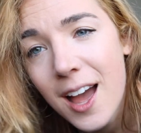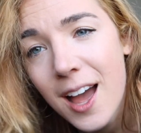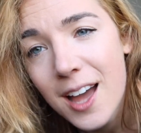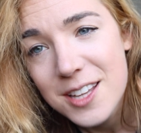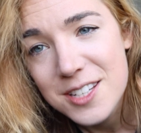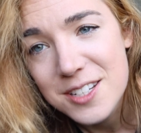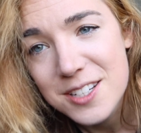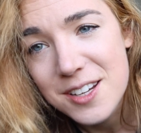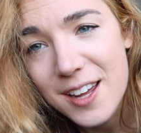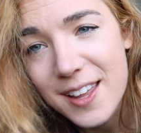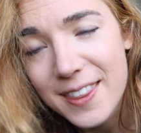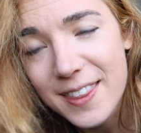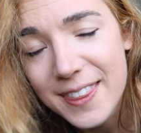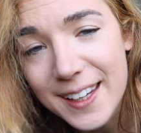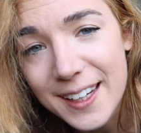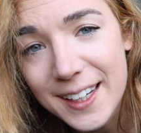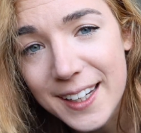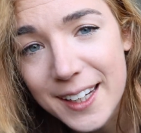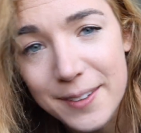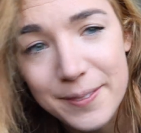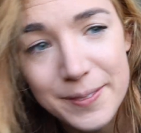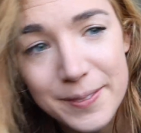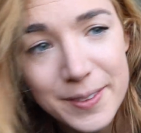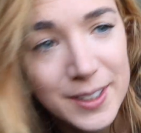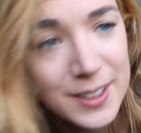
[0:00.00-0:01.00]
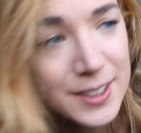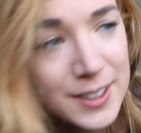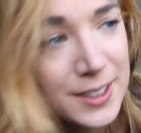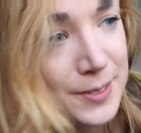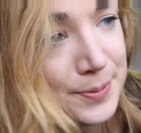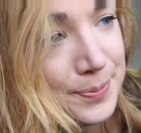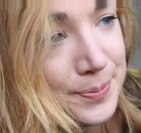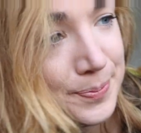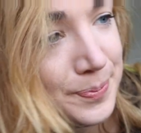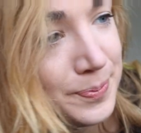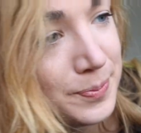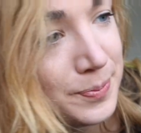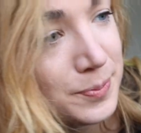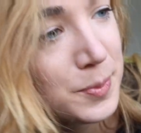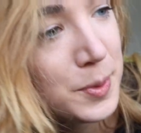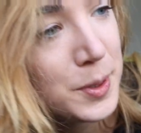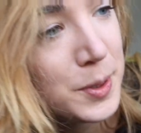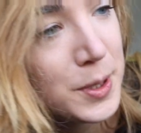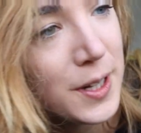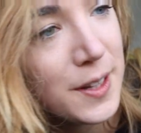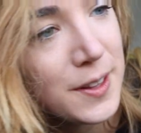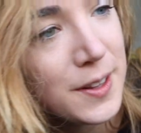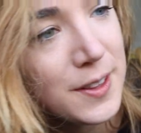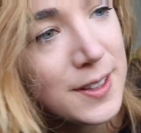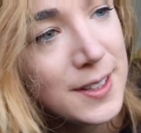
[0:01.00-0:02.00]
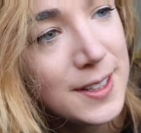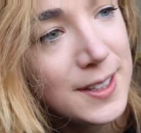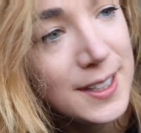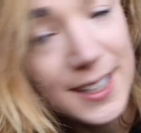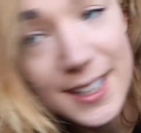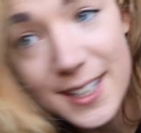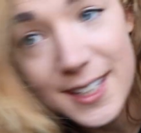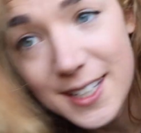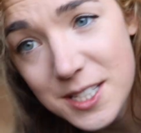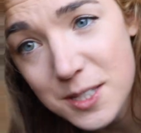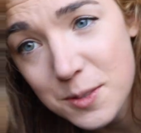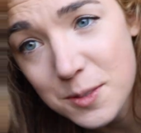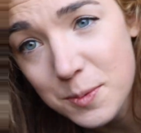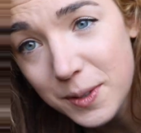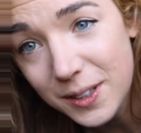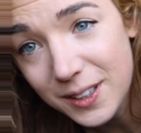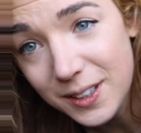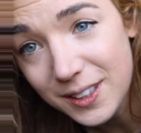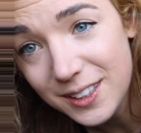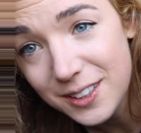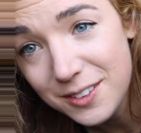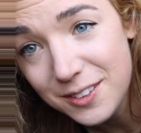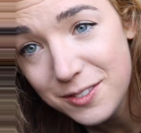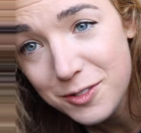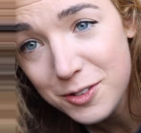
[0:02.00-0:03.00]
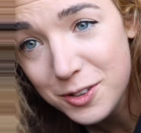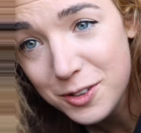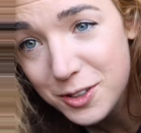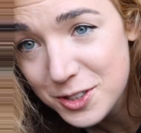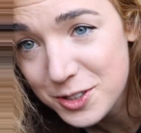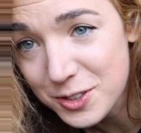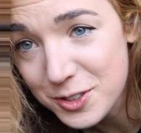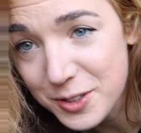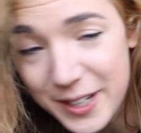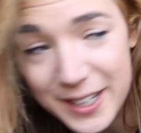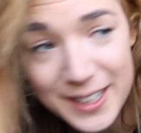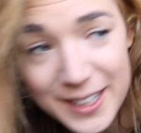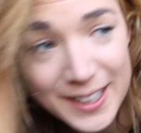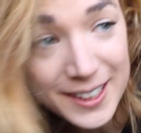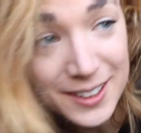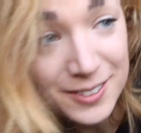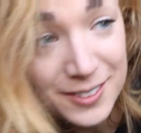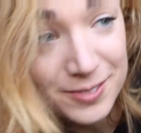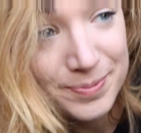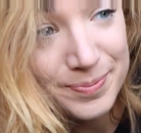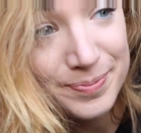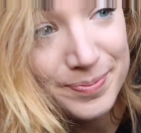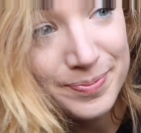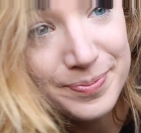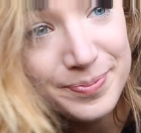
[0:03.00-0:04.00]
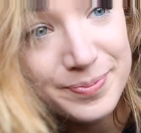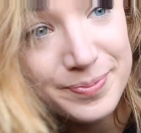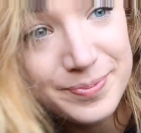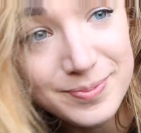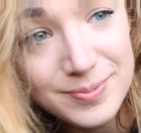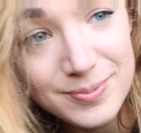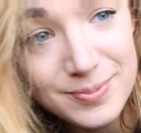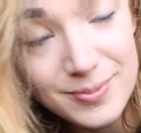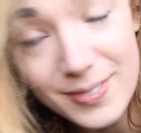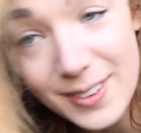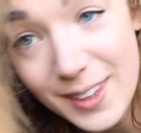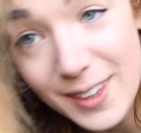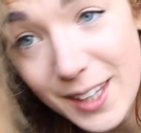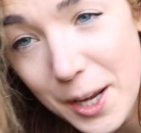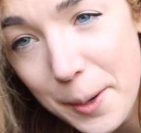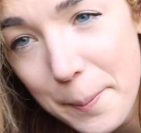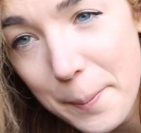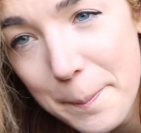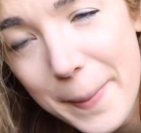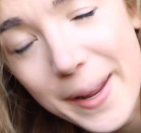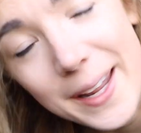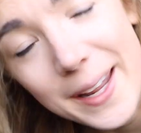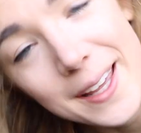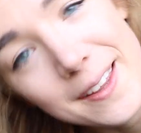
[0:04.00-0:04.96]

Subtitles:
So I think I'm gonna put on this one for training, make